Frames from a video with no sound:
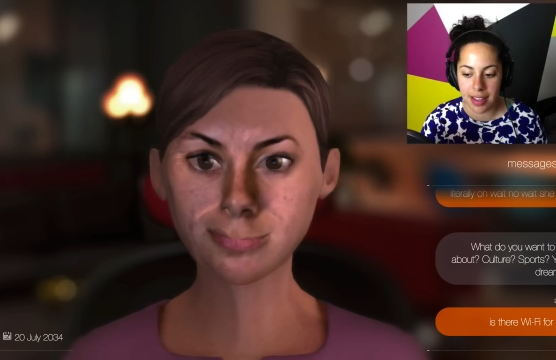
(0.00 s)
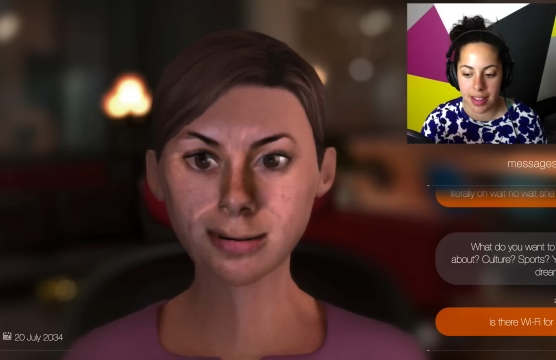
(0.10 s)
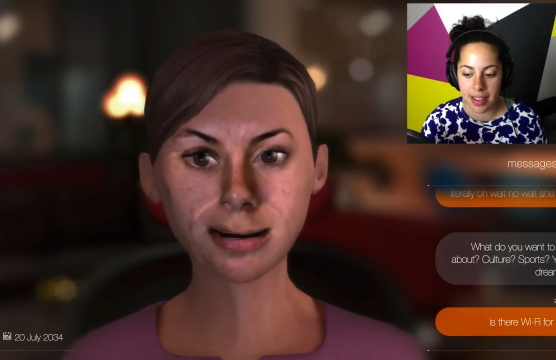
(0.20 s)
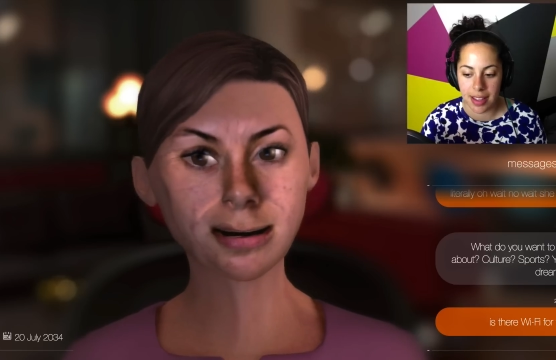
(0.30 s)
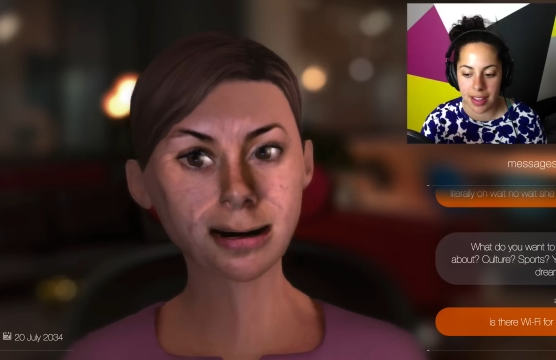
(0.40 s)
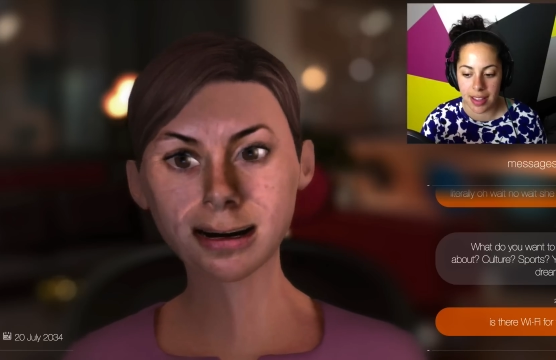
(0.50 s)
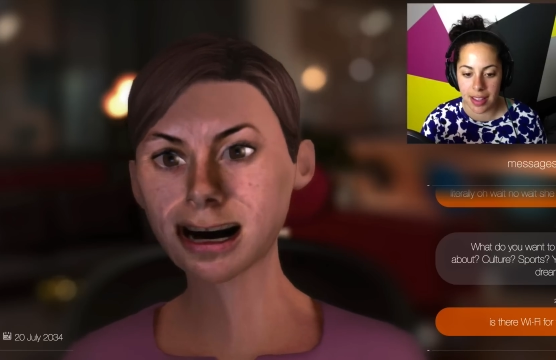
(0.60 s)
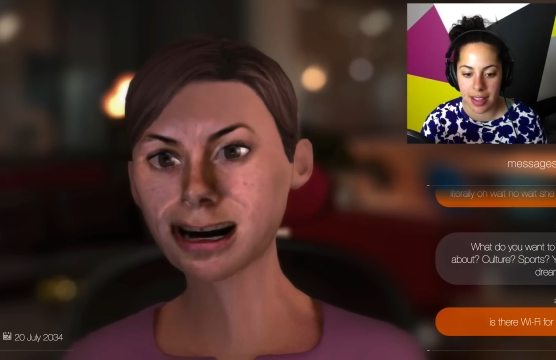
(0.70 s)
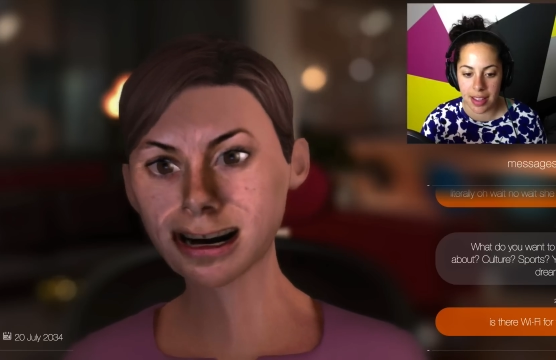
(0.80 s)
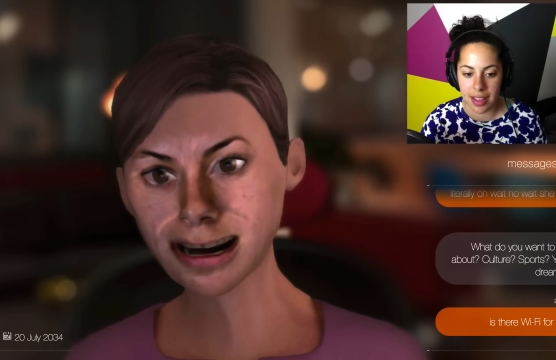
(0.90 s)
Speaker 1: Don't know
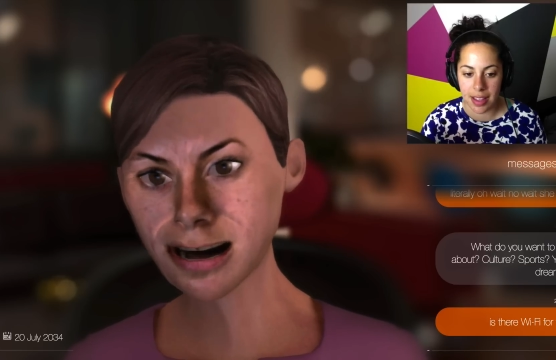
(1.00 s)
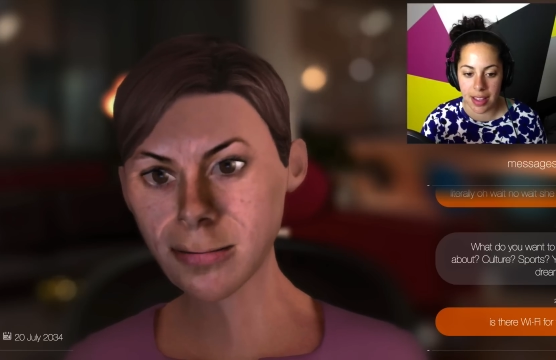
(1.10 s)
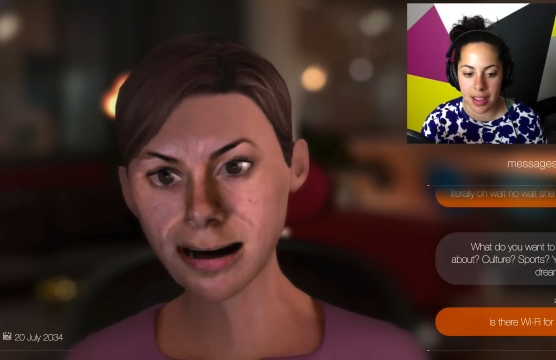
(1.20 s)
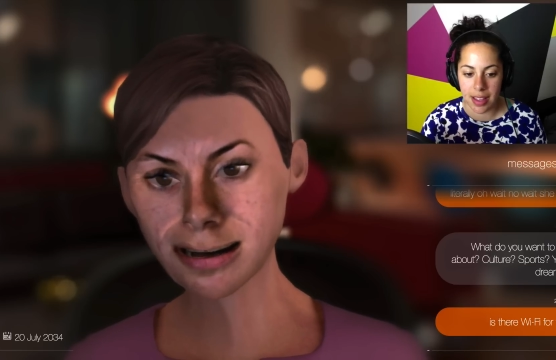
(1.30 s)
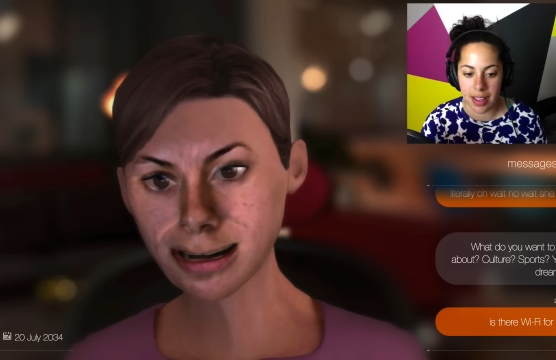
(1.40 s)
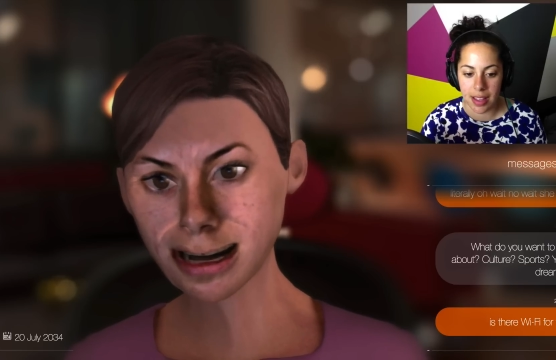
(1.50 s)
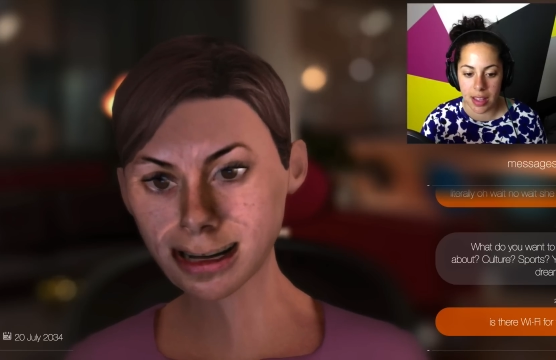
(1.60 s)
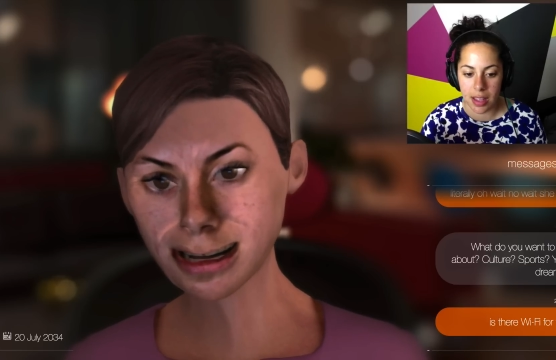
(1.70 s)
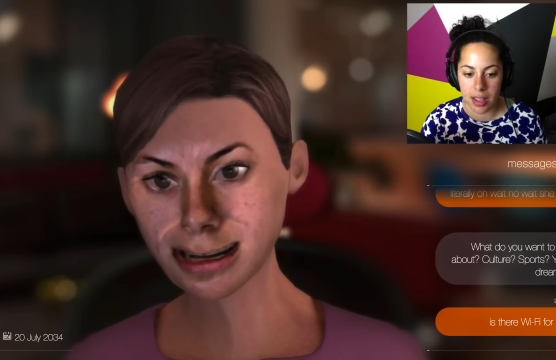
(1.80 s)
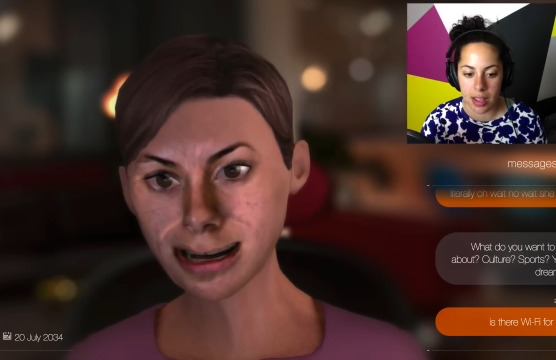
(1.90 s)
anything about that.
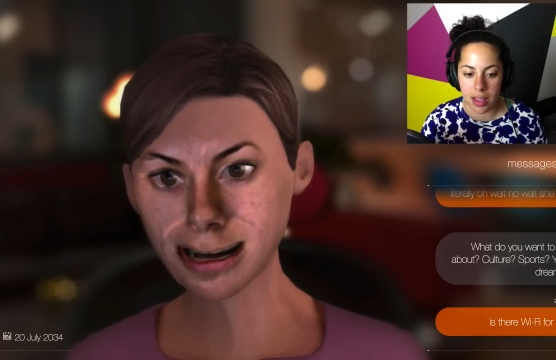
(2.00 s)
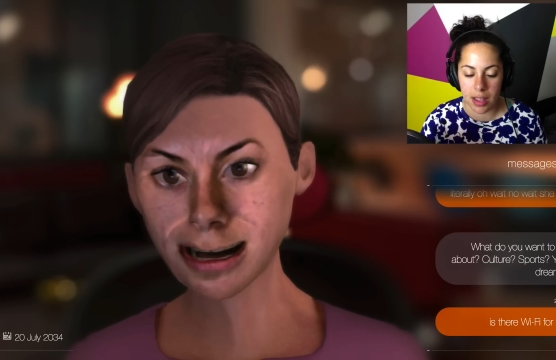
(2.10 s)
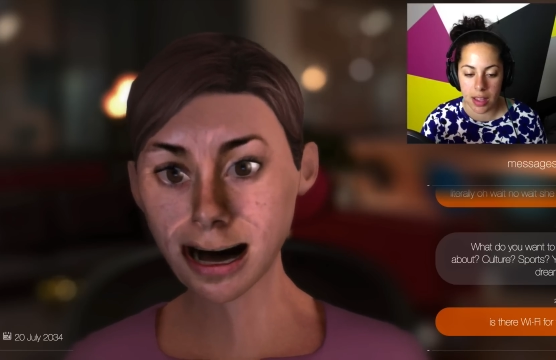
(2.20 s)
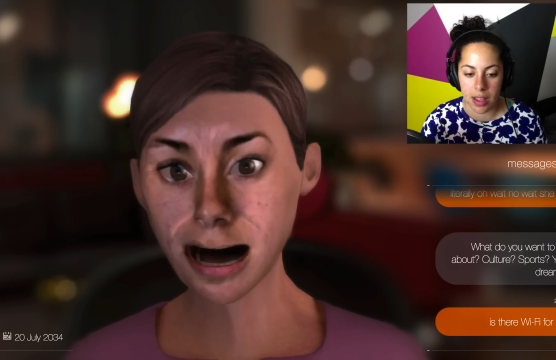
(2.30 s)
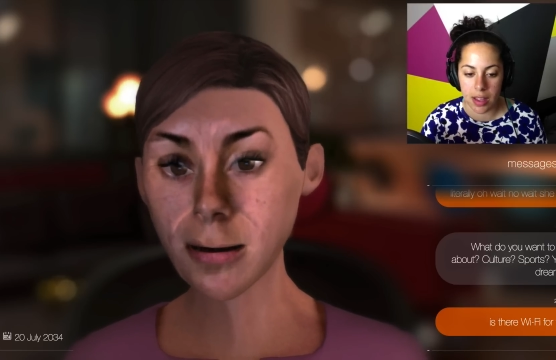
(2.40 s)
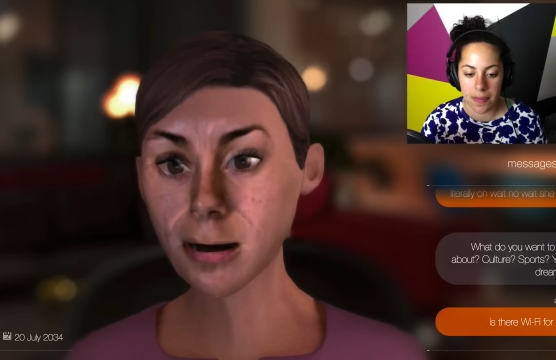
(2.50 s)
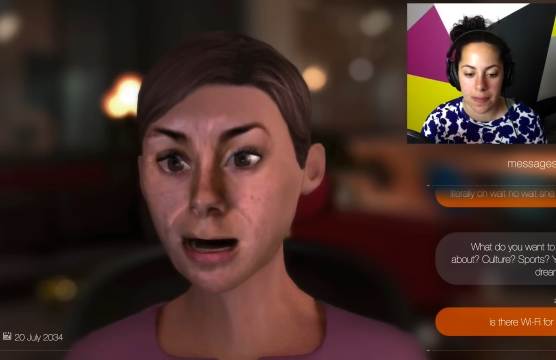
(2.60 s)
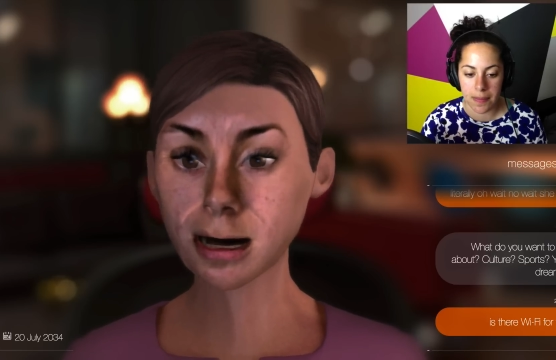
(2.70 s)
I'm with